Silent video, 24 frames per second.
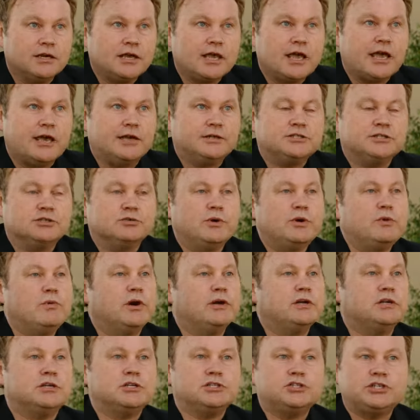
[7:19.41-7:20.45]
And so we
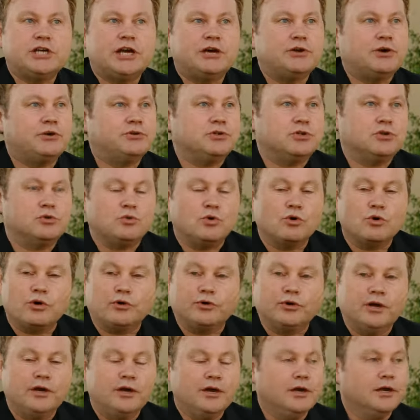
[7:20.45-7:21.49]
wanted to shout out to the
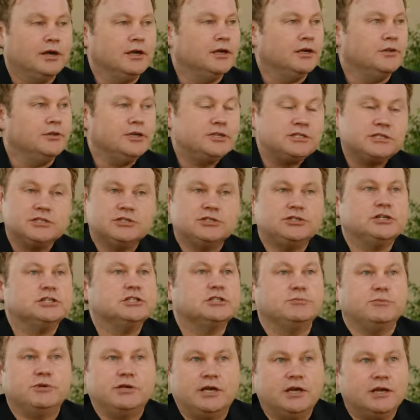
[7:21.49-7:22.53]
world, this is
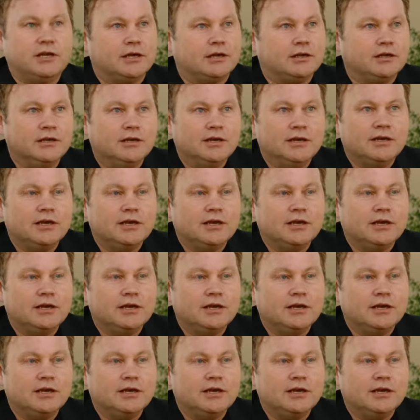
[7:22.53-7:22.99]
just the beginning.